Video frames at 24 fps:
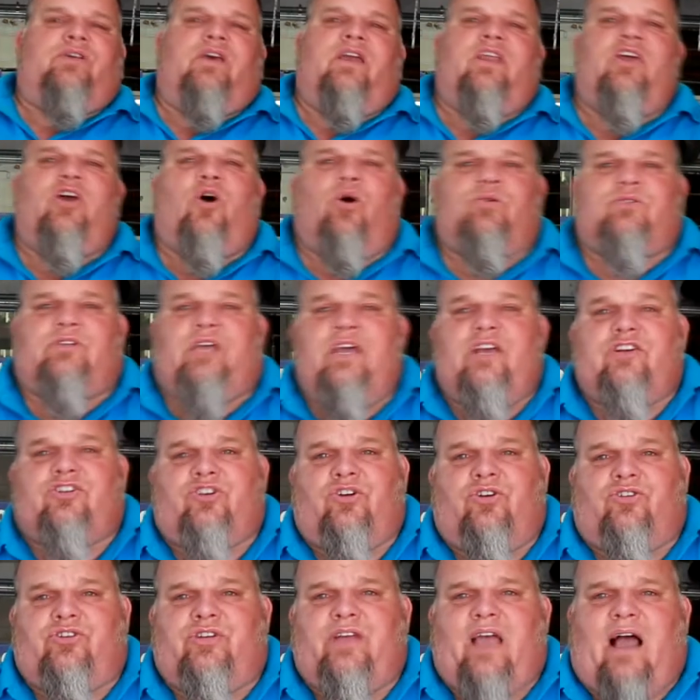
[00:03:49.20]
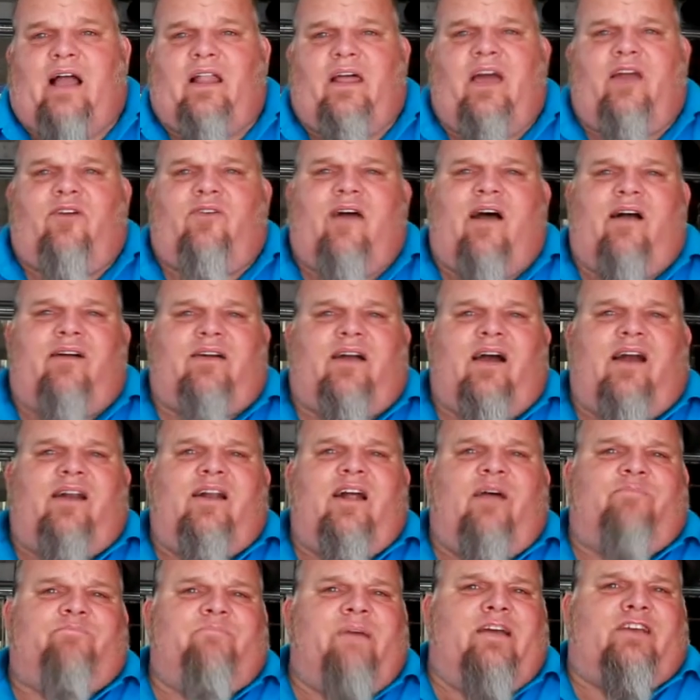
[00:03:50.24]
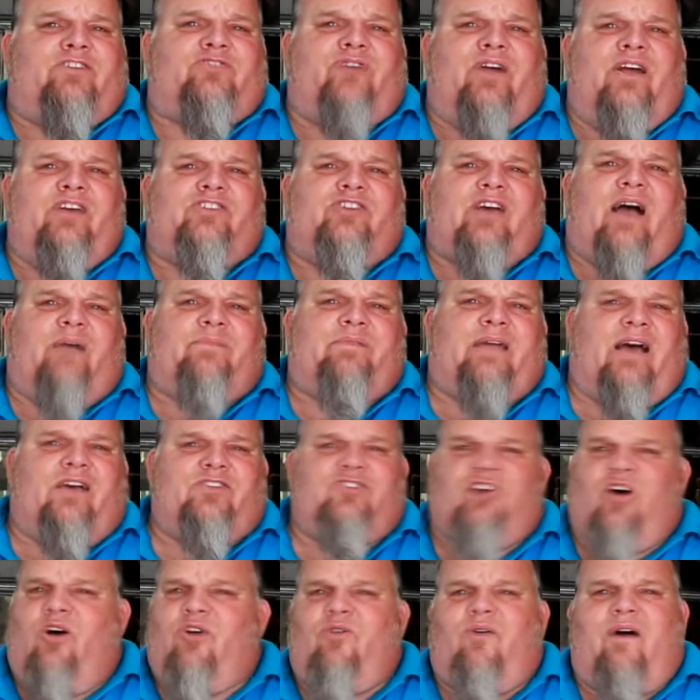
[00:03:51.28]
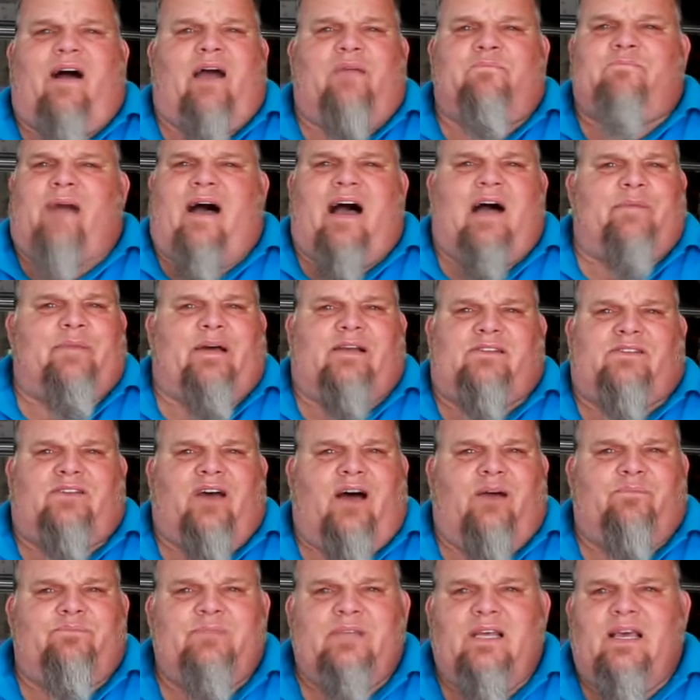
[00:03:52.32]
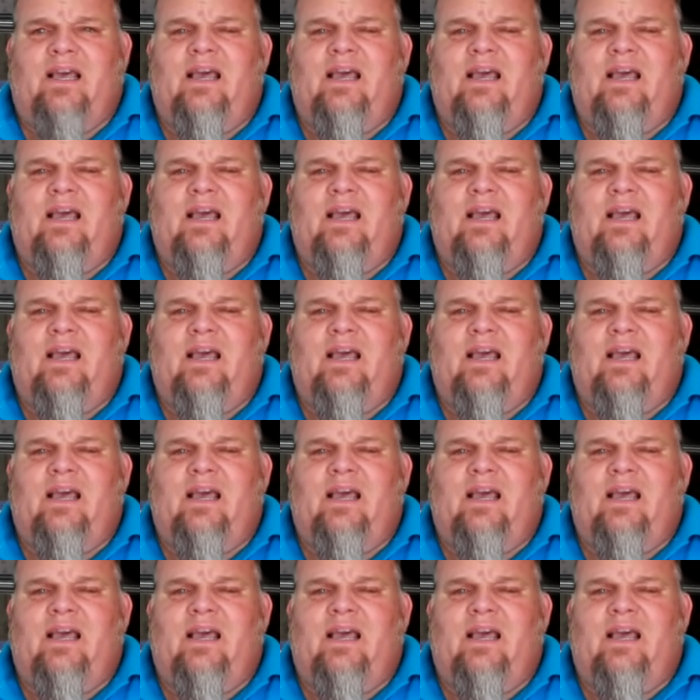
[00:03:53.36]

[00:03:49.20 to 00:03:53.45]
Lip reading: any old t-shirts you got laying around, cut it up, make straight shop towels. Don't go out and buy them, that's dumb.